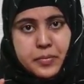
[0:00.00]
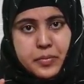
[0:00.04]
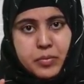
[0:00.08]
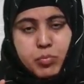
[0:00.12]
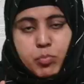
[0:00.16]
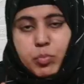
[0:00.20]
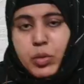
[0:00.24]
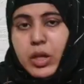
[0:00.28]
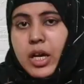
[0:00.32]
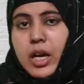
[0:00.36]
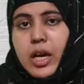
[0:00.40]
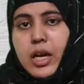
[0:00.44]

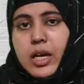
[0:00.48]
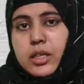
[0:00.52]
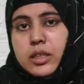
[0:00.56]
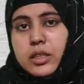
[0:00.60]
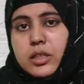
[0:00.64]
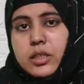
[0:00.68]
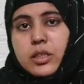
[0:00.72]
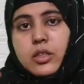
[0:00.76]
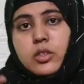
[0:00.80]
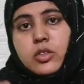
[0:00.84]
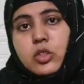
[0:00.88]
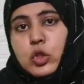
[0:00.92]
Because
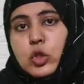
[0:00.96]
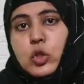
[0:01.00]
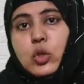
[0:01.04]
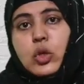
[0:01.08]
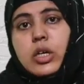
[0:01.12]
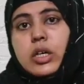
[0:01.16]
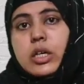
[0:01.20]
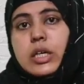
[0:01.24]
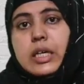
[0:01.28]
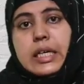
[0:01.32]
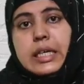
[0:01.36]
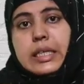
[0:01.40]

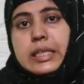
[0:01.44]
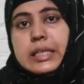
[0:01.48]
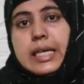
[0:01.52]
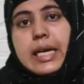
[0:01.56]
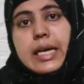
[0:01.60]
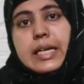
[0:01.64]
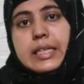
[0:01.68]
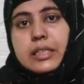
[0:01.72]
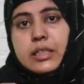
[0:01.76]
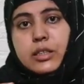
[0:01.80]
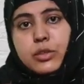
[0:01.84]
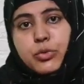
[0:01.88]
sugar
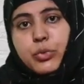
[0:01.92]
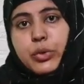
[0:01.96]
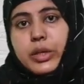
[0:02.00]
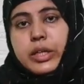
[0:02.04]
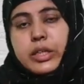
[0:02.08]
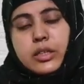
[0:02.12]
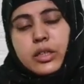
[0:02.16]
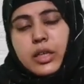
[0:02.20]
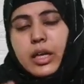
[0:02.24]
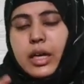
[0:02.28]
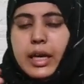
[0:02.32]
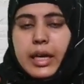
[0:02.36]
tastes sweet
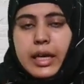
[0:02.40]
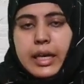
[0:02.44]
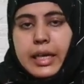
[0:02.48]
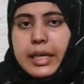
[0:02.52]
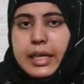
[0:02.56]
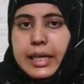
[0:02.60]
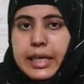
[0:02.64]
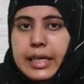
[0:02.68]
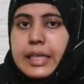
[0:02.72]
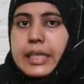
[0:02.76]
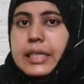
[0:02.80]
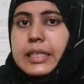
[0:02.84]

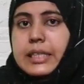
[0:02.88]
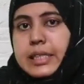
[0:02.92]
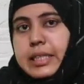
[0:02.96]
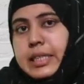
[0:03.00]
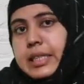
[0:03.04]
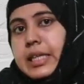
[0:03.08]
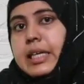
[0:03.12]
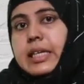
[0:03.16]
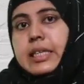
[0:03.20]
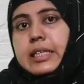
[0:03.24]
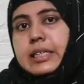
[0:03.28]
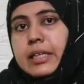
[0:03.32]
is
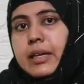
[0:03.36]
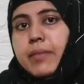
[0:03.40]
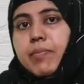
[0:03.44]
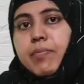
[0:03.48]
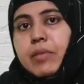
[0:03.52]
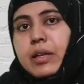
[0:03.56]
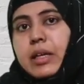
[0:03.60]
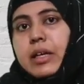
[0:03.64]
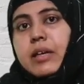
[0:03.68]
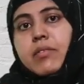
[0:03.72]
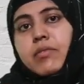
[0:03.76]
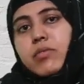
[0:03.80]

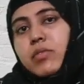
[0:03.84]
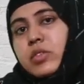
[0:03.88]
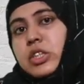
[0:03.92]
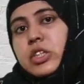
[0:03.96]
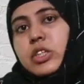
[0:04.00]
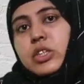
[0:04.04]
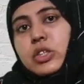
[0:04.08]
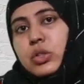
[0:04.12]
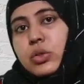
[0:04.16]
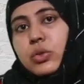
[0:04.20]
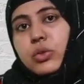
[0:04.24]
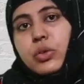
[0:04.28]
something which
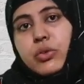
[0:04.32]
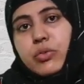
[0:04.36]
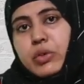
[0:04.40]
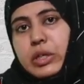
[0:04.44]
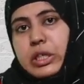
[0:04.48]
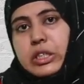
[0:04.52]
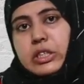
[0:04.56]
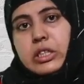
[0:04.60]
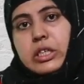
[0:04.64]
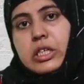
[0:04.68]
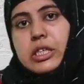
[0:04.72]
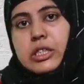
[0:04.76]
is
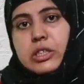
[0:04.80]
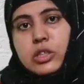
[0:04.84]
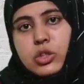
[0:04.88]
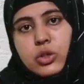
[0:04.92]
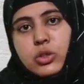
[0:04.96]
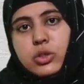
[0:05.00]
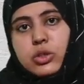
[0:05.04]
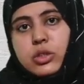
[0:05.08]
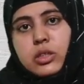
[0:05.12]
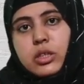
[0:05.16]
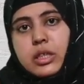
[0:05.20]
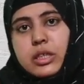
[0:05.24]
universal truth.
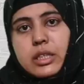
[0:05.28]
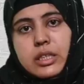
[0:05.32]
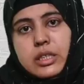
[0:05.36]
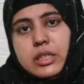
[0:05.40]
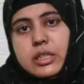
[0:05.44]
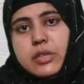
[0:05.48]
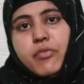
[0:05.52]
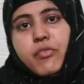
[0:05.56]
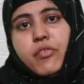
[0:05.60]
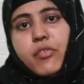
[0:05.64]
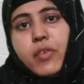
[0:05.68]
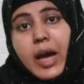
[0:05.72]
It is
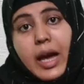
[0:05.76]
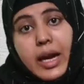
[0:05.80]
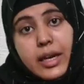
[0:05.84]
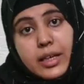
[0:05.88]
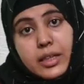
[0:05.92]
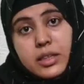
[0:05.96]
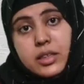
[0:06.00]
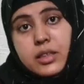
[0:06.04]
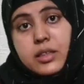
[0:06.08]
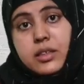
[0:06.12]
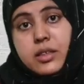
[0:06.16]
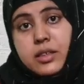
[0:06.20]
a
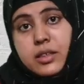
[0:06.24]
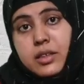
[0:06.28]
fact.